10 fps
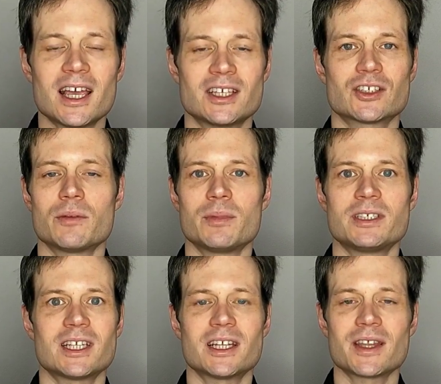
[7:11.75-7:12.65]
is going to be
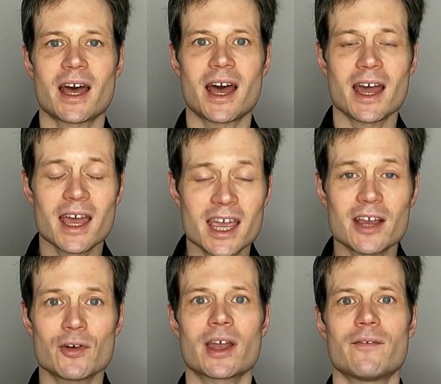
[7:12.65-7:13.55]
sitting there,
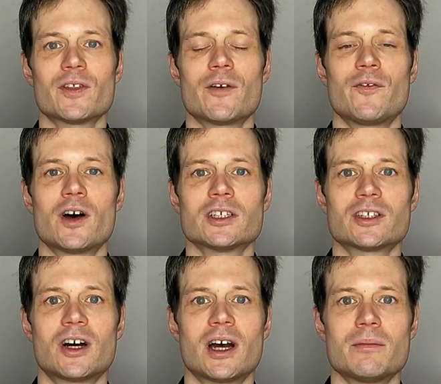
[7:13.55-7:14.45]
hearing it for the
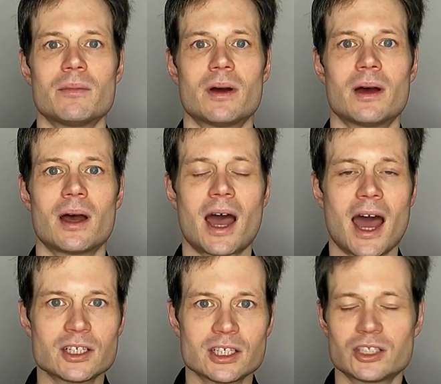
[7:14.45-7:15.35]
first time,
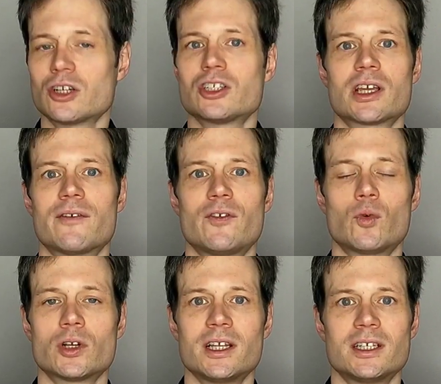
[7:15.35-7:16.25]
and just judging it for
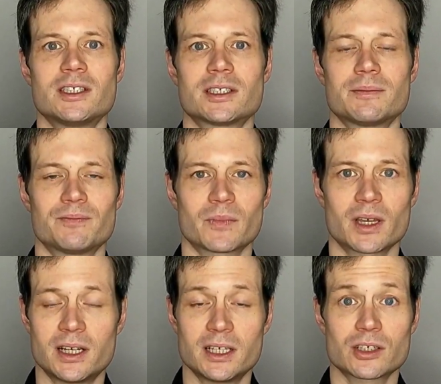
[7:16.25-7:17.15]
what it is.
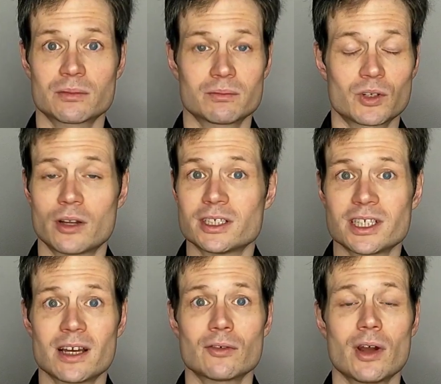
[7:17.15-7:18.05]
And it's going to
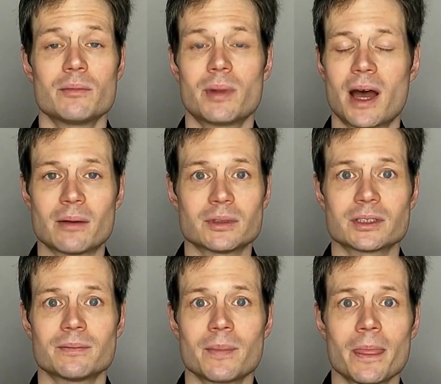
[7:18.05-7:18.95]
sound great,
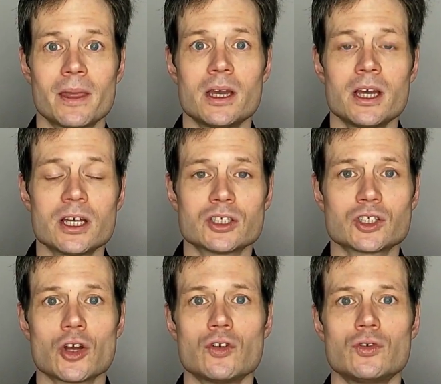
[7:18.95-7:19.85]
perhaps.
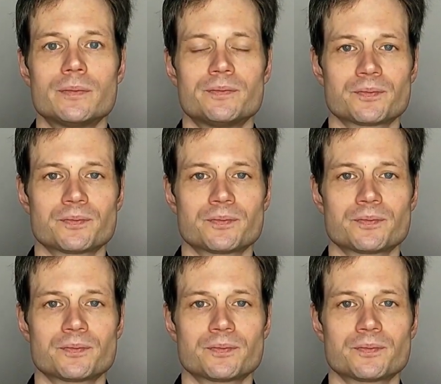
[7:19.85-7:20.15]
So